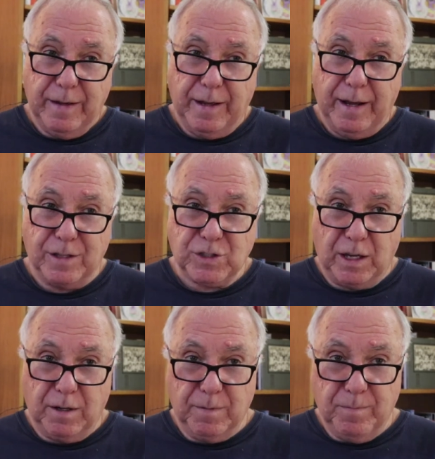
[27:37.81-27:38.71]

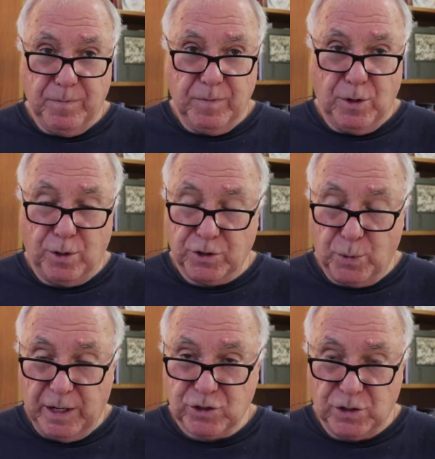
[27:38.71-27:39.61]
asking her
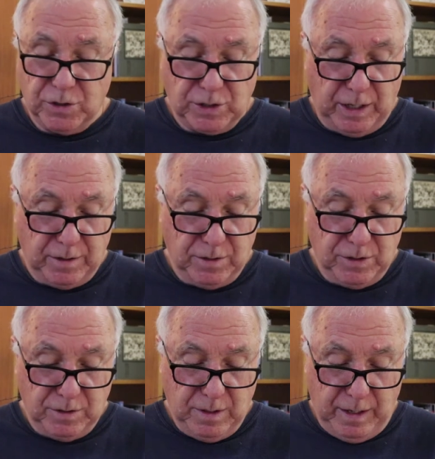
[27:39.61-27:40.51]
directions, and